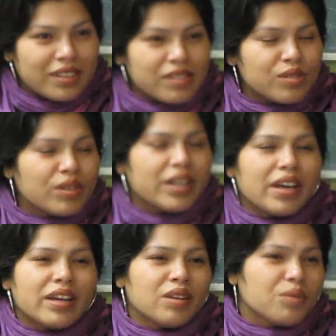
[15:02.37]
Don't let
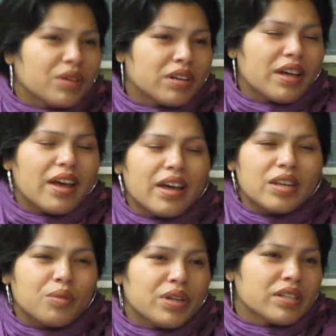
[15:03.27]
anyone
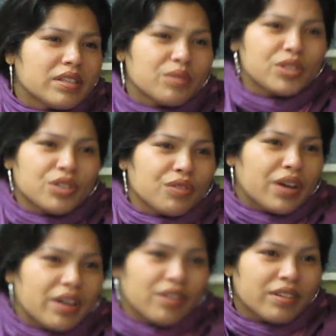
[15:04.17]
extinguish your fire.
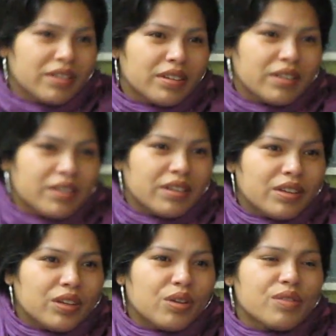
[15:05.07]

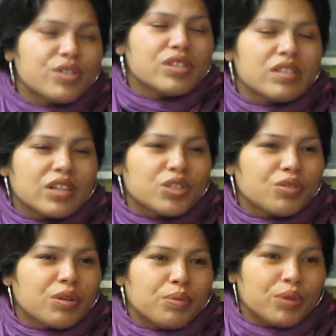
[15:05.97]
You have such
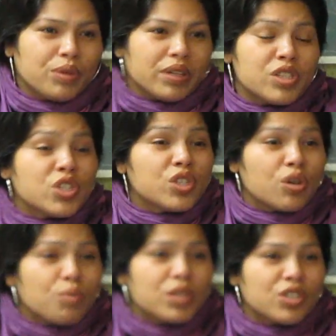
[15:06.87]
great beauty and so
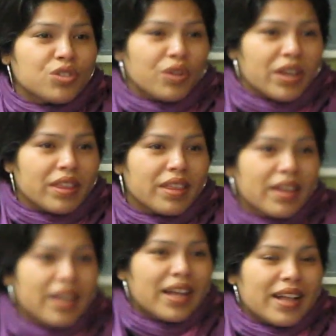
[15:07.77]
much strength
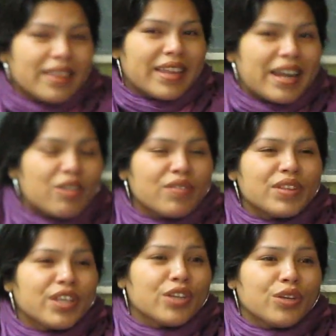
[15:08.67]
that I don't even
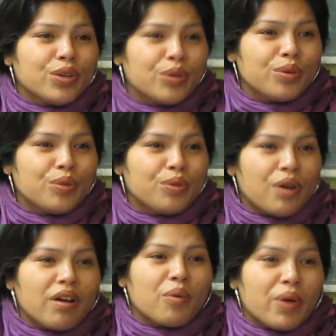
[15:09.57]
think you
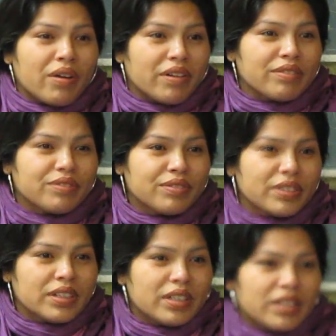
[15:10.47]
are aware of.
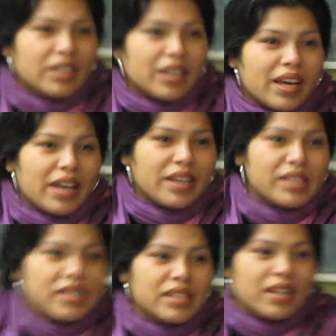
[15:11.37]

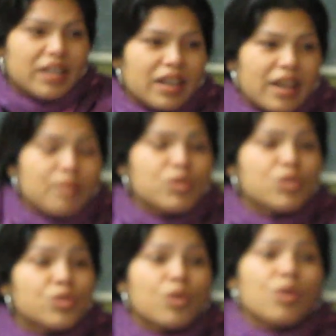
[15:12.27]
And I am
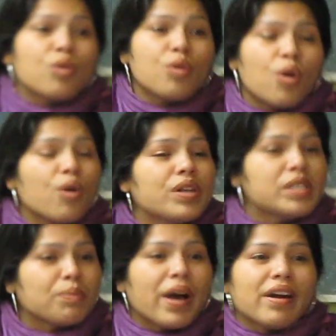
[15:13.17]
so
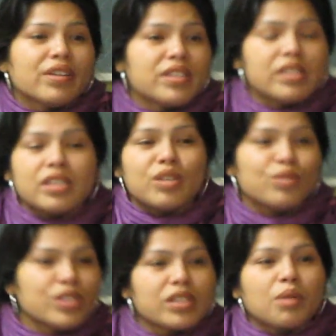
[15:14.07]
awe-inspired to see you
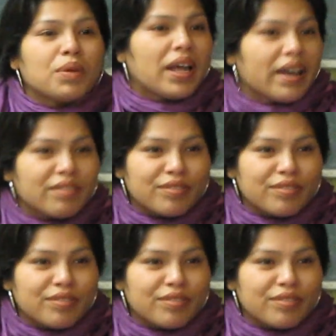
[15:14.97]
just come alive.